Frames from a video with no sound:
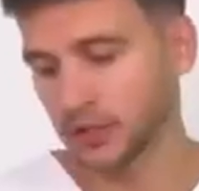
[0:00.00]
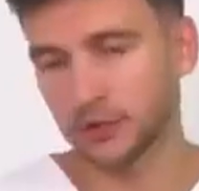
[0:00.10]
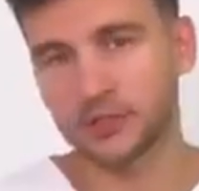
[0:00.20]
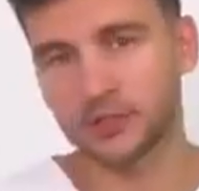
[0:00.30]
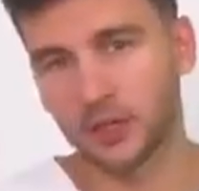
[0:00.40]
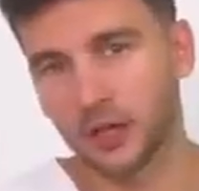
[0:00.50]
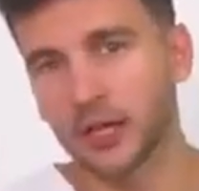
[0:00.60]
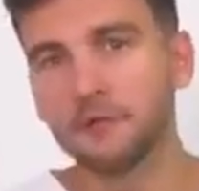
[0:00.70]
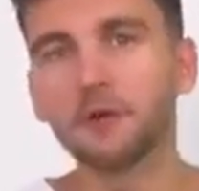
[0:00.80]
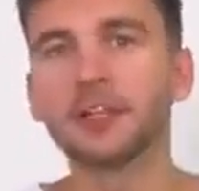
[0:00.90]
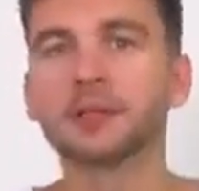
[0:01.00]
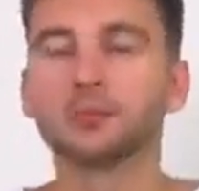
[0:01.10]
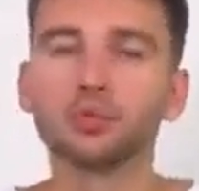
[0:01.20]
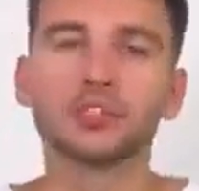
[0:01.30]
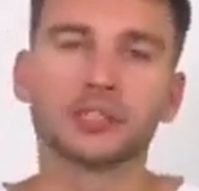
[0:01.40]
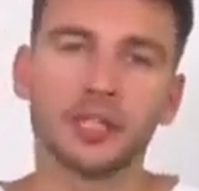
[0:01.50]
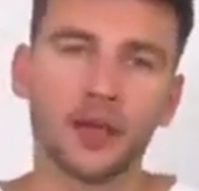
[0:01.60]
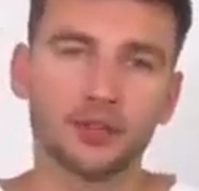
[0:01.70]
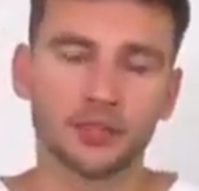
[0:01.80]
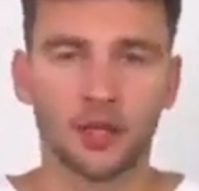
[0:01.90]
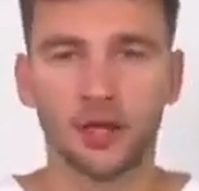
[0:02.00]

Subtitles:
The first point, area nose bridge.